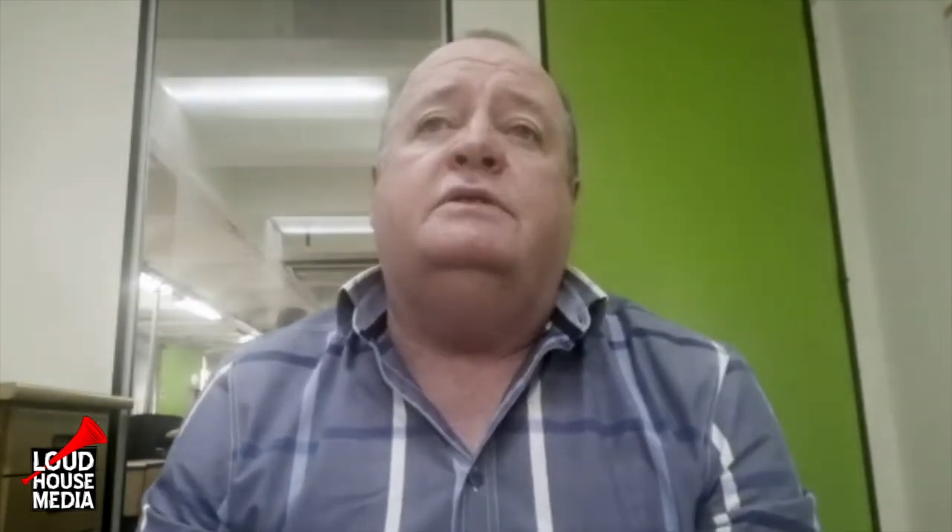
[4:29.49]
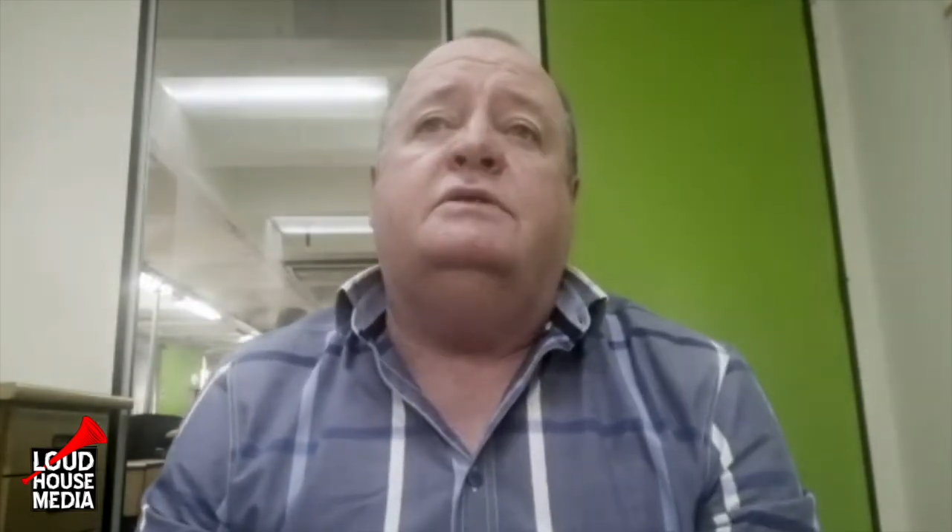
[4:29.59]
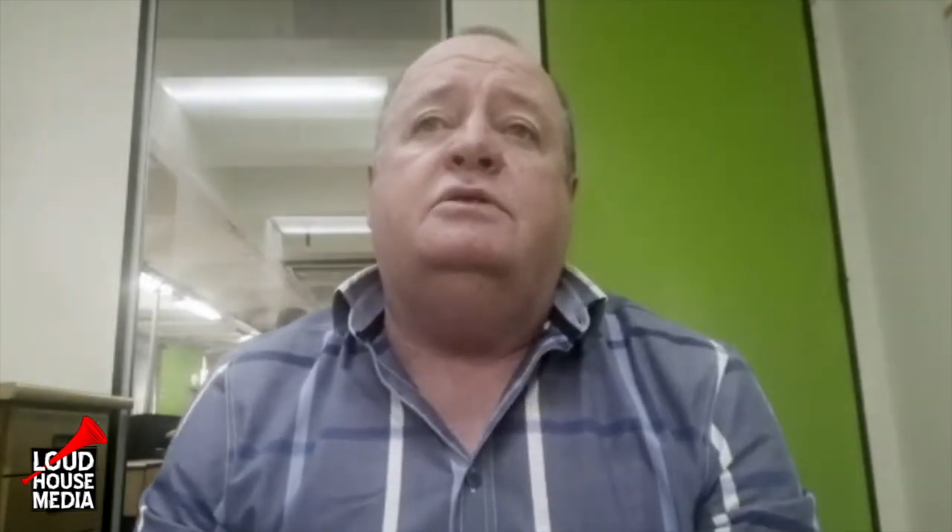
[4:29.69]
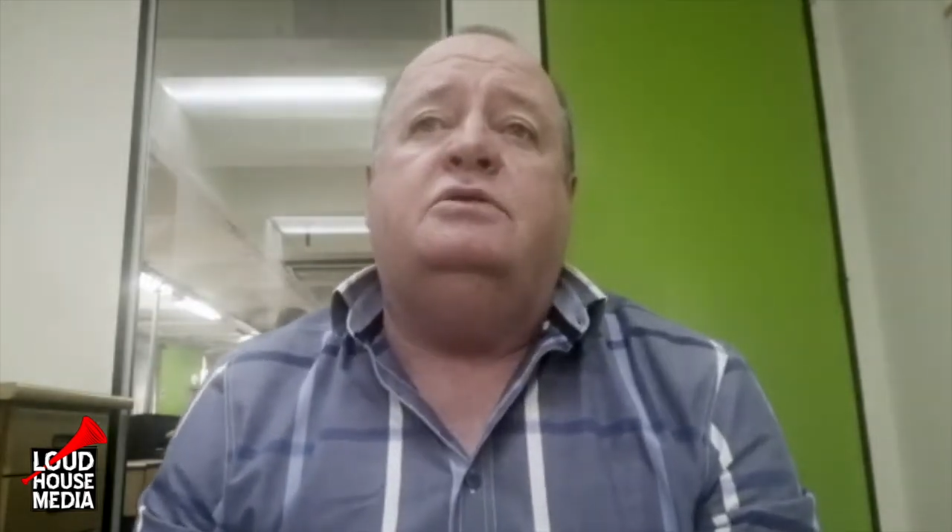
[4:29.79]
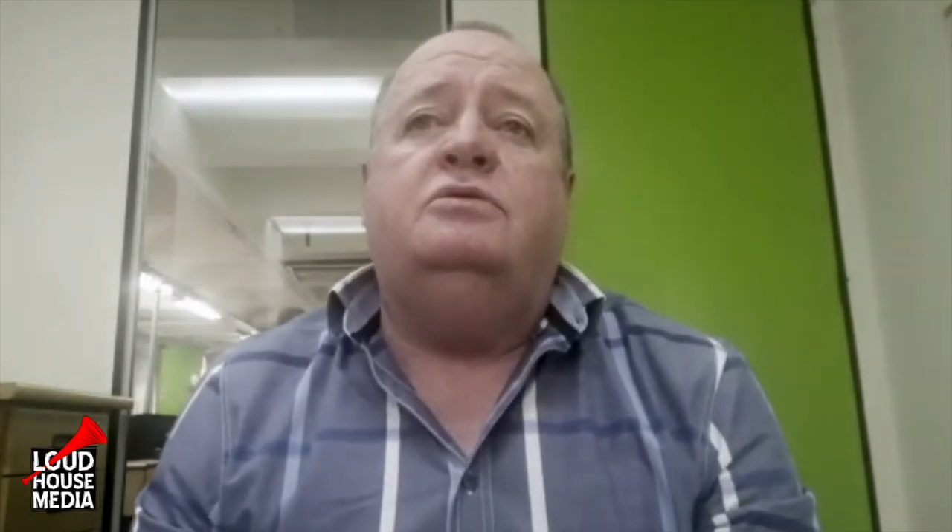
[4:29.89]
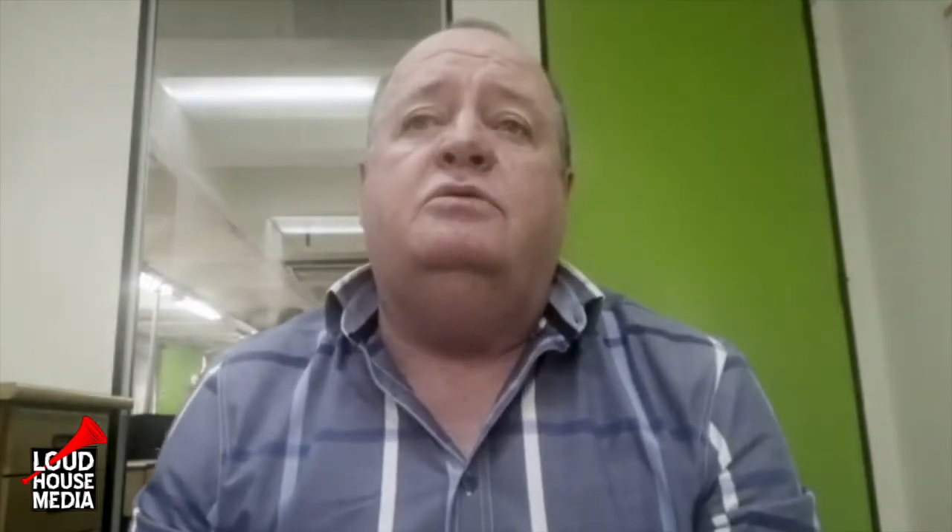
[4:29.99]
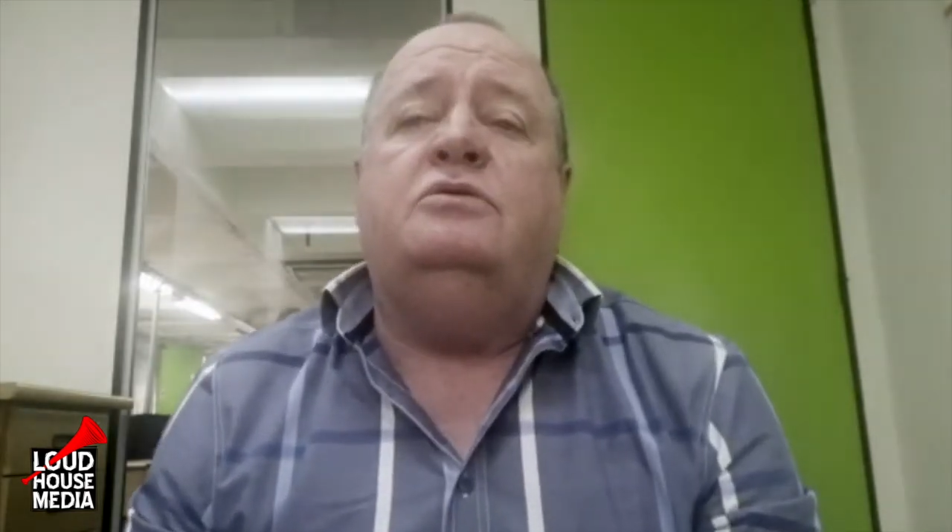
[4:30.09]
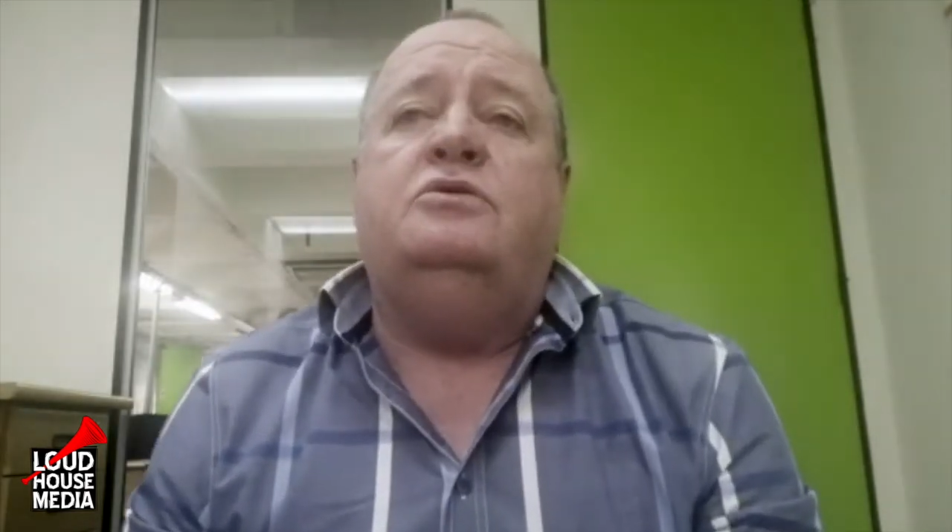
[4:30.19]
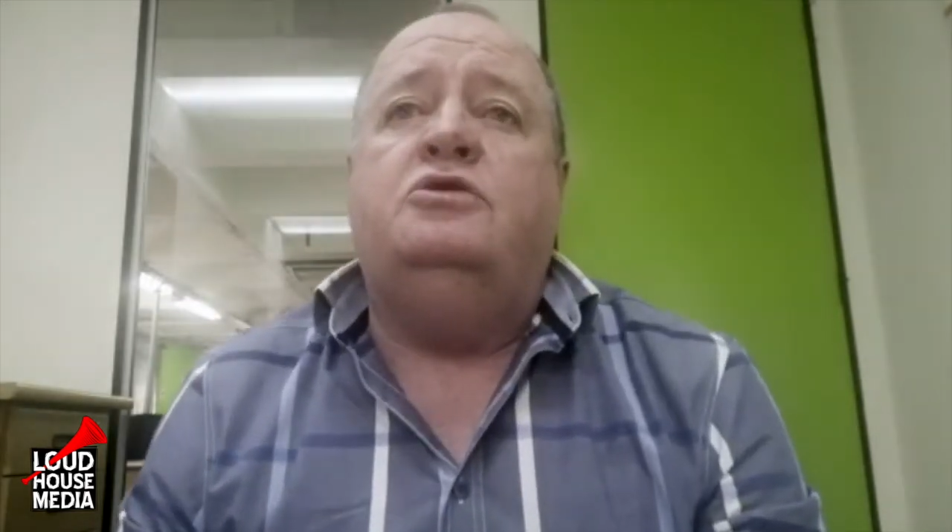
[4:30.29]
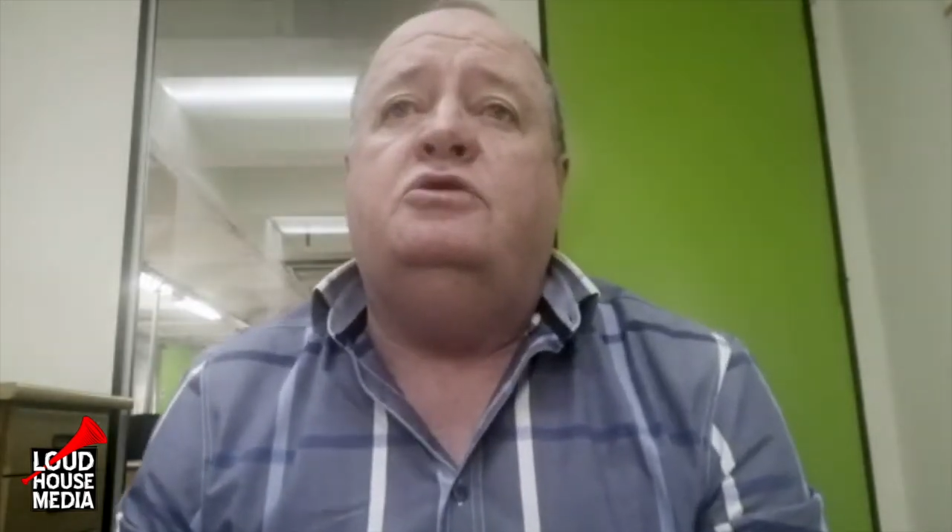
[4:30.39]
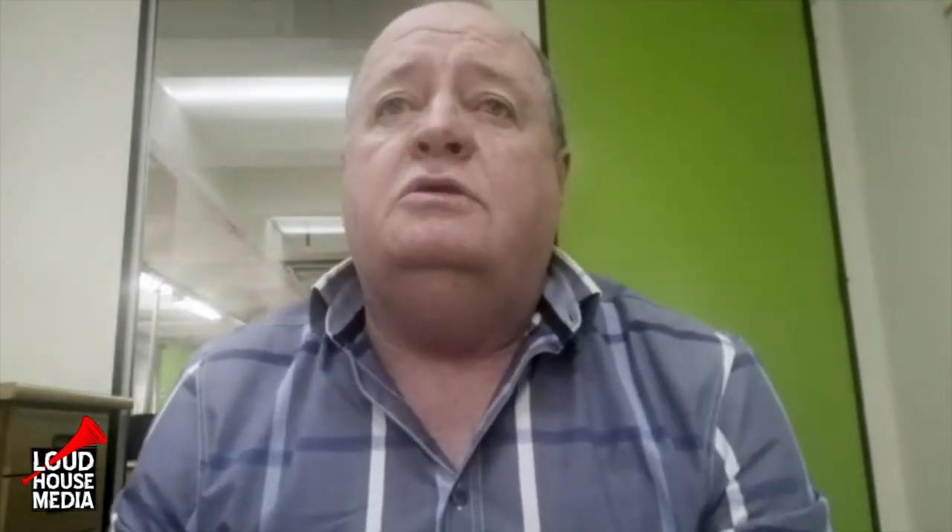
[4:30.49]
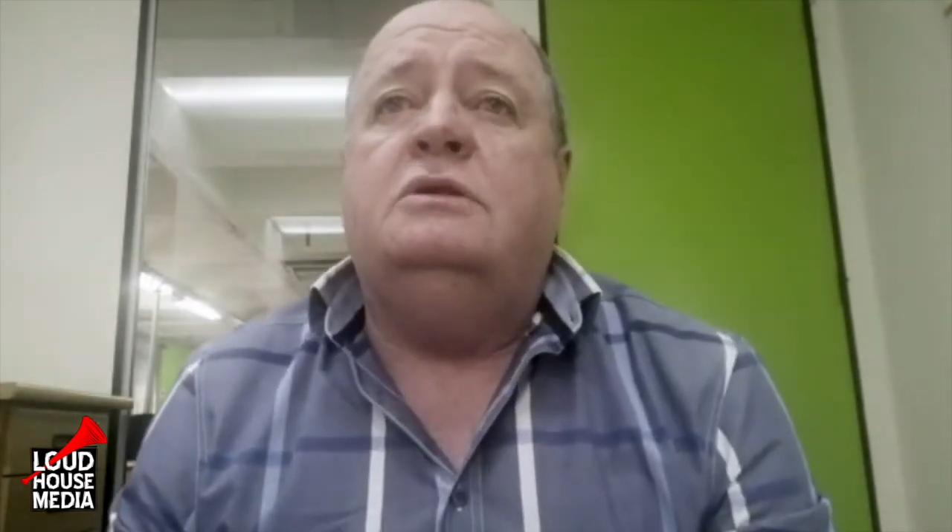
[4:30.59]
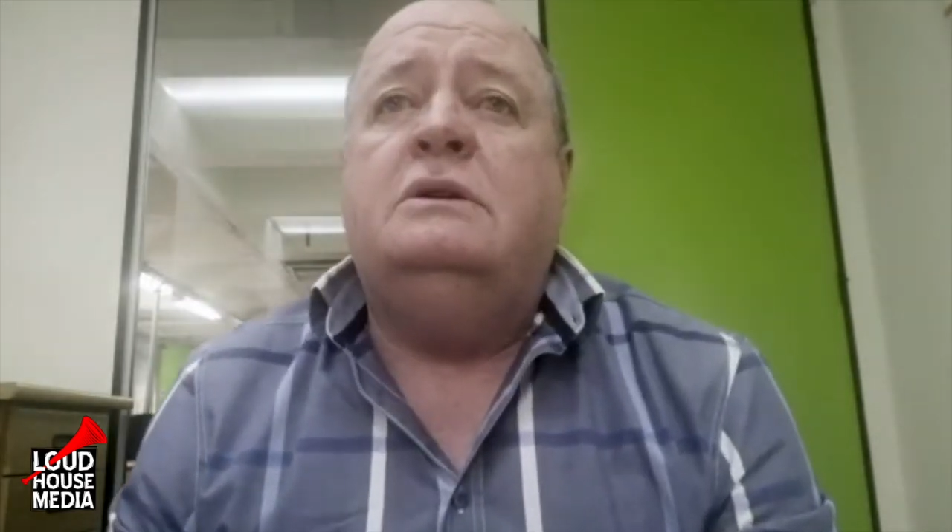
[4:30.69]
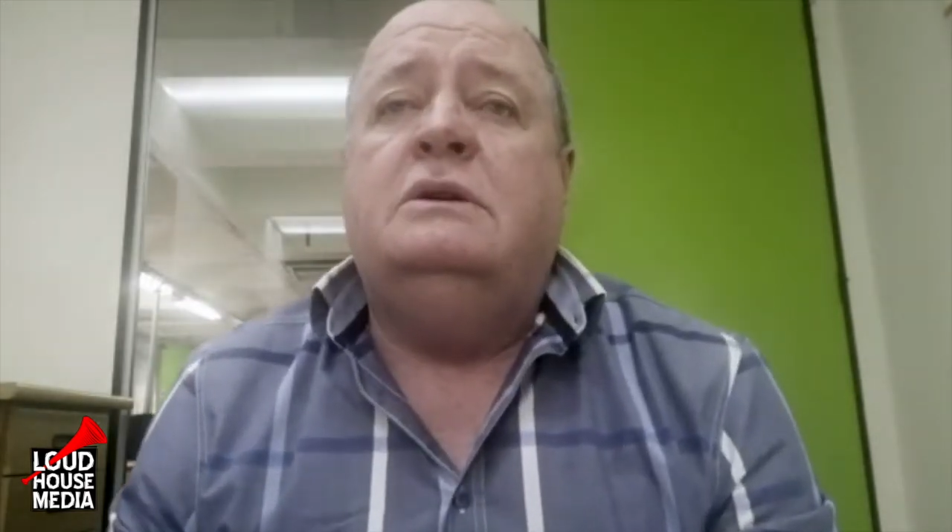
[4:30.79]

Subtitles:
is a huge